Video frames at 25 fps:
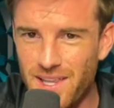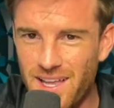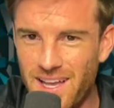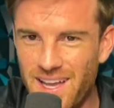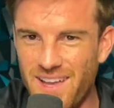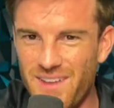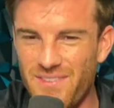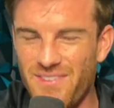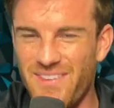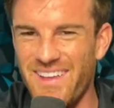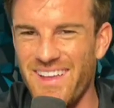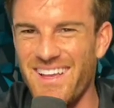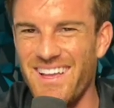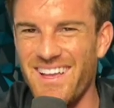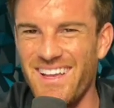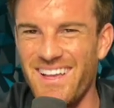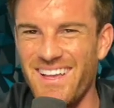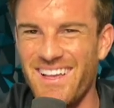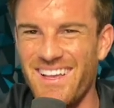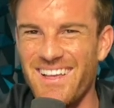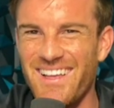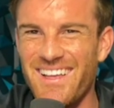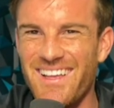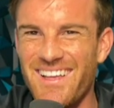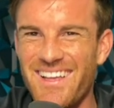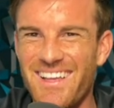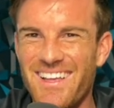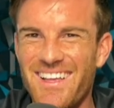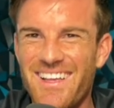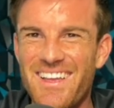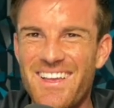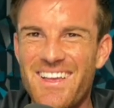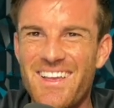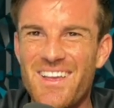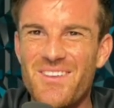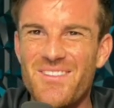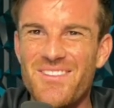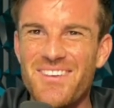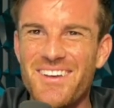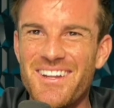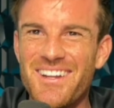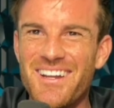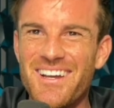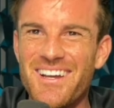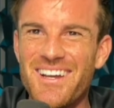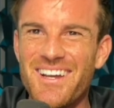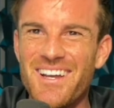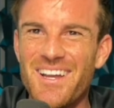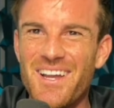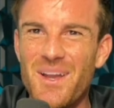live.
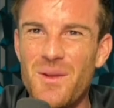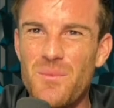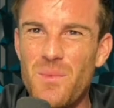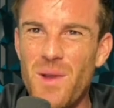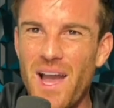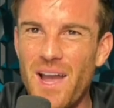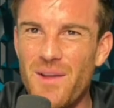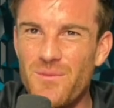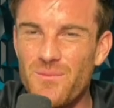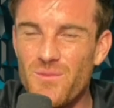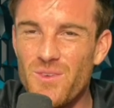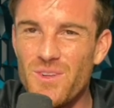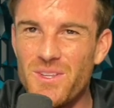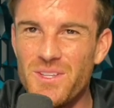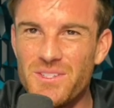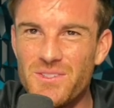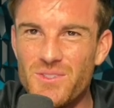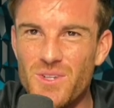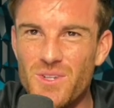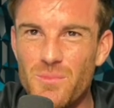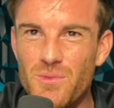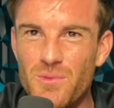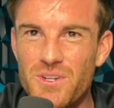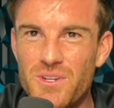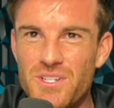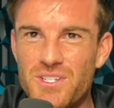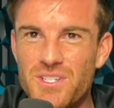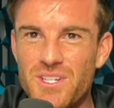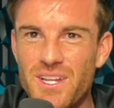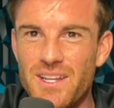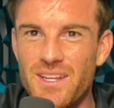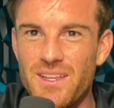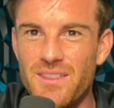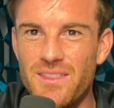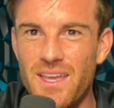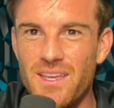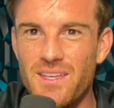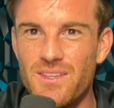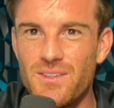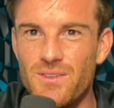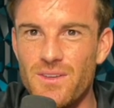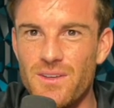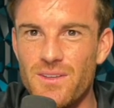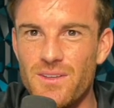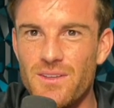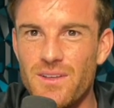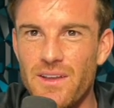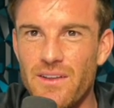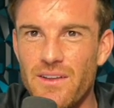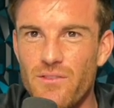but uh, I, I really do appreciate it. Thank
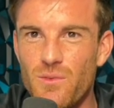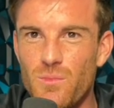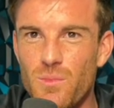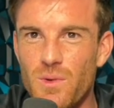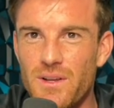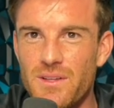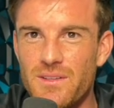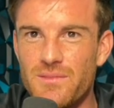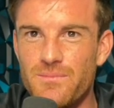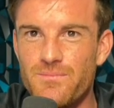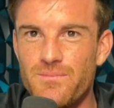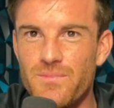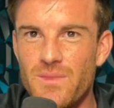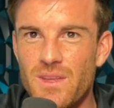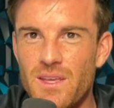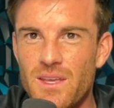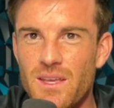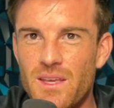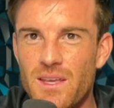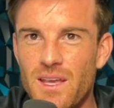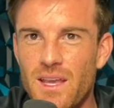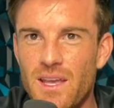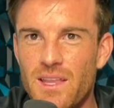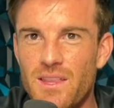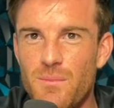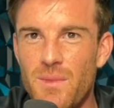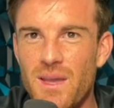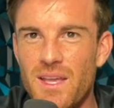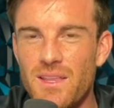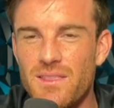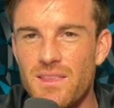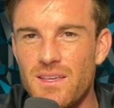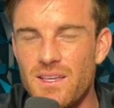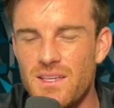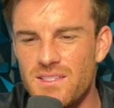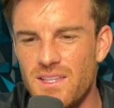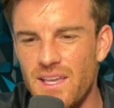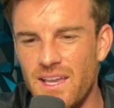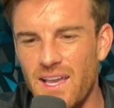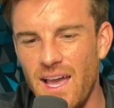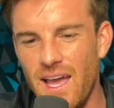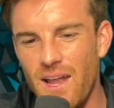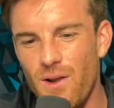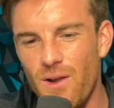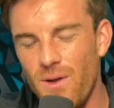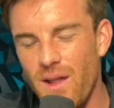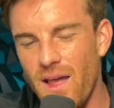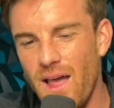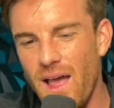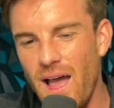you, everybody. And the main thing is like
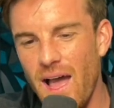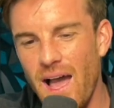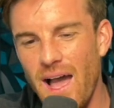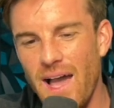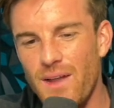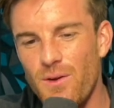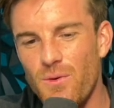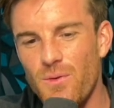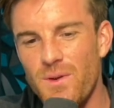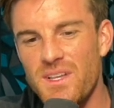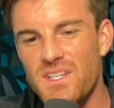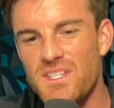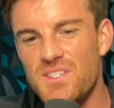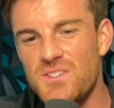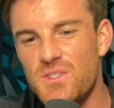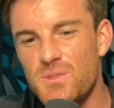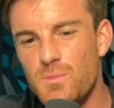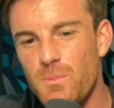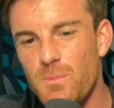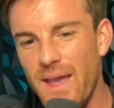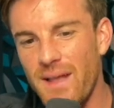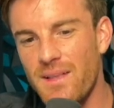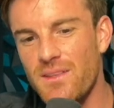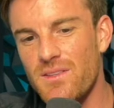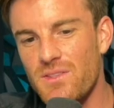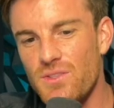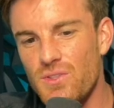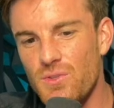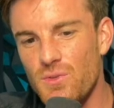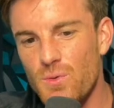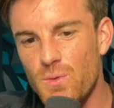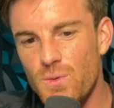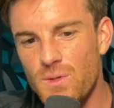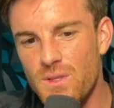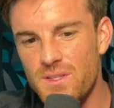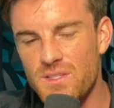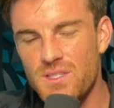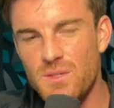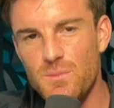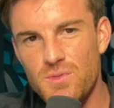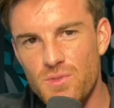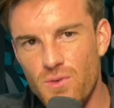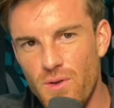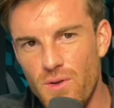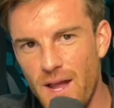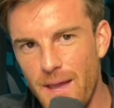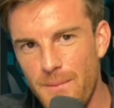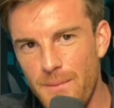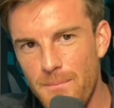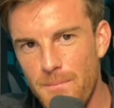I don't I don't expect you to
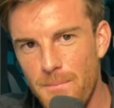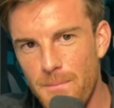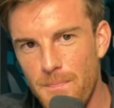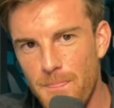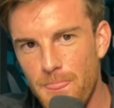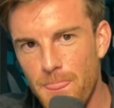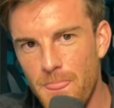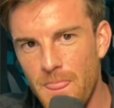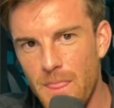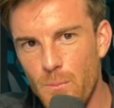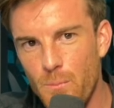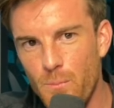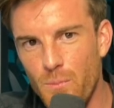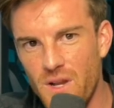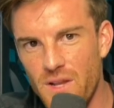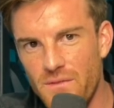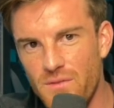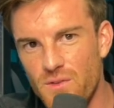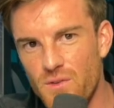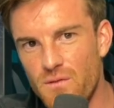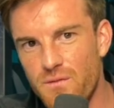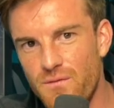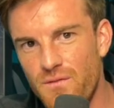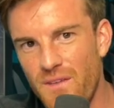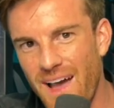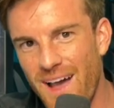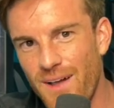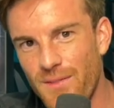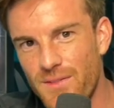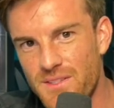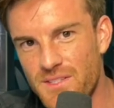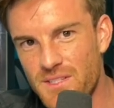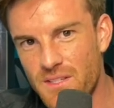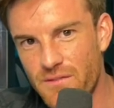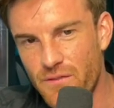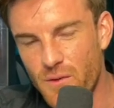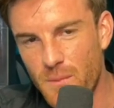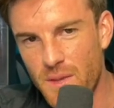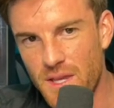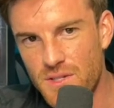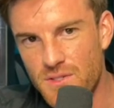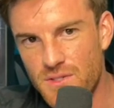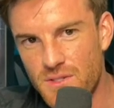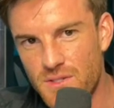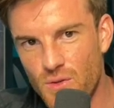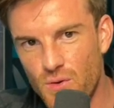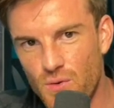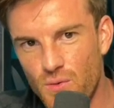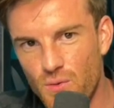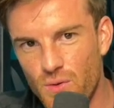subscribe, but if you found this
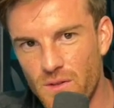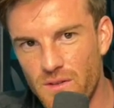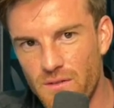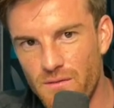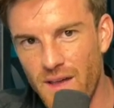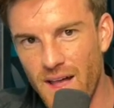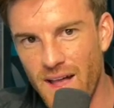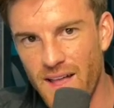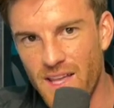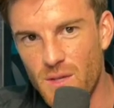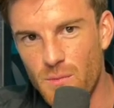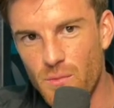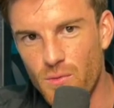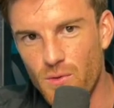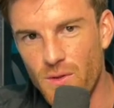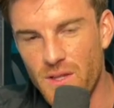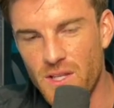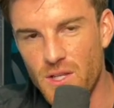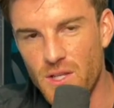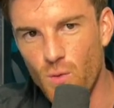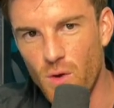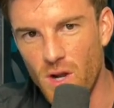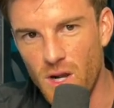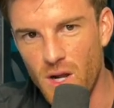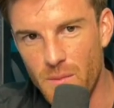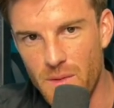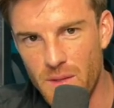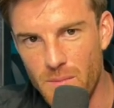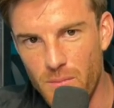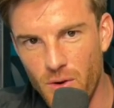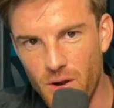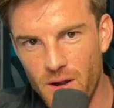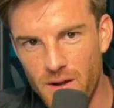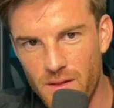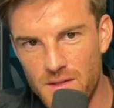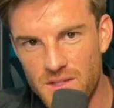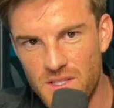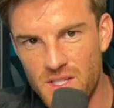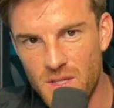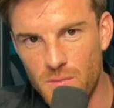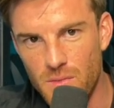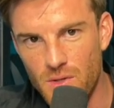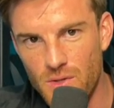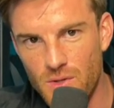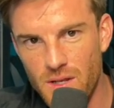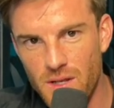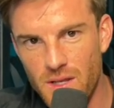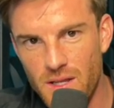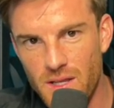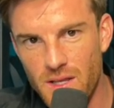information cool and valuable, and you want to be part of this
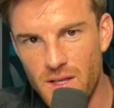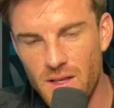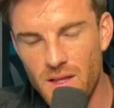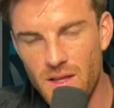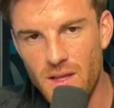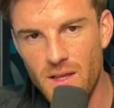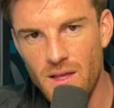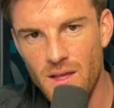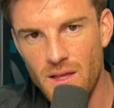community,